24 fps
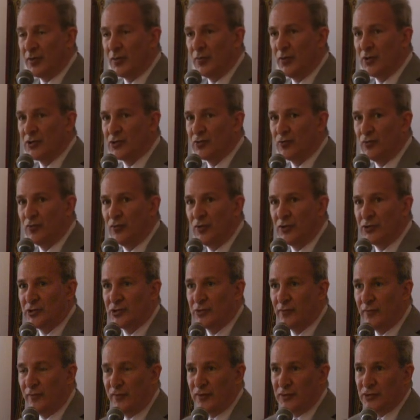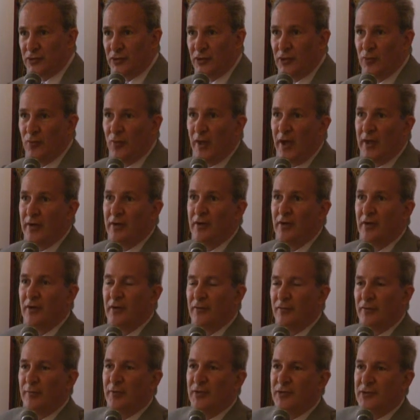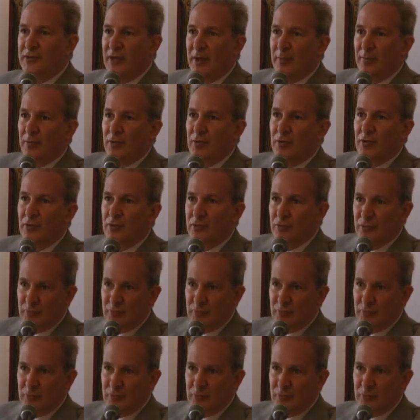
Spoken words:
which officially went from December